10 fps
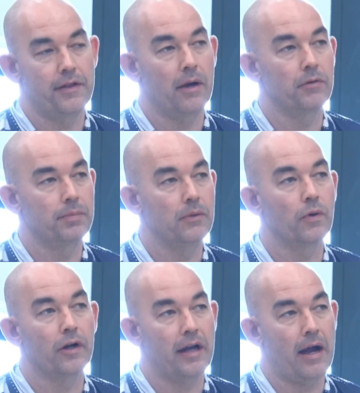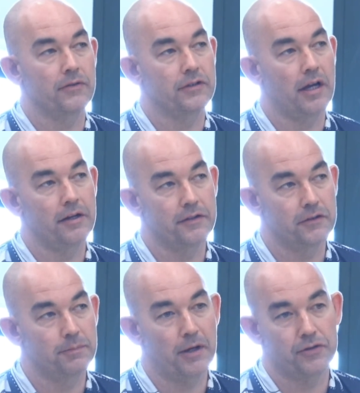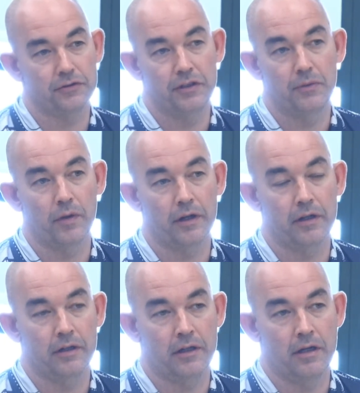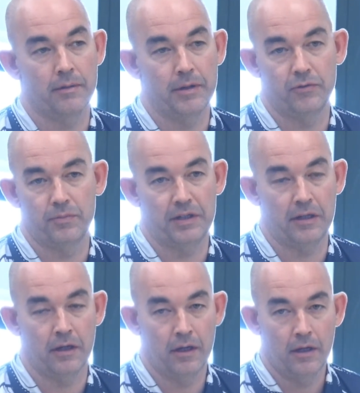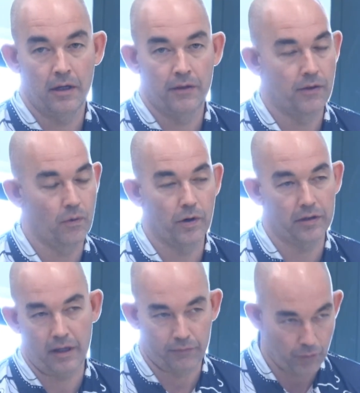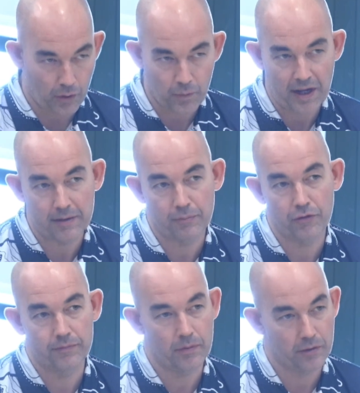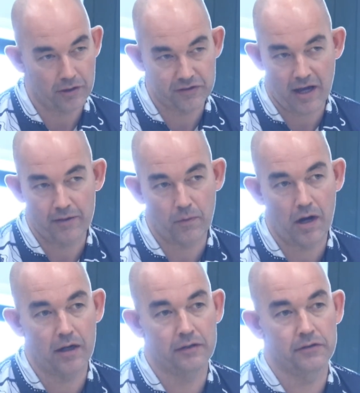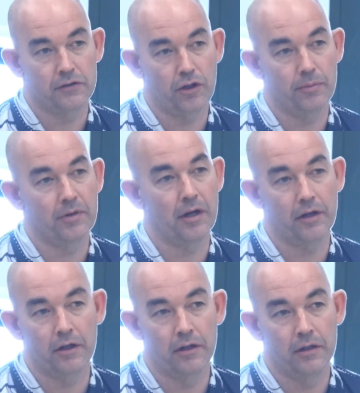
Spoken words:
that would be work outside of the specialty work. It would be the work like roadway improvement work, sidewalks, curb gutter.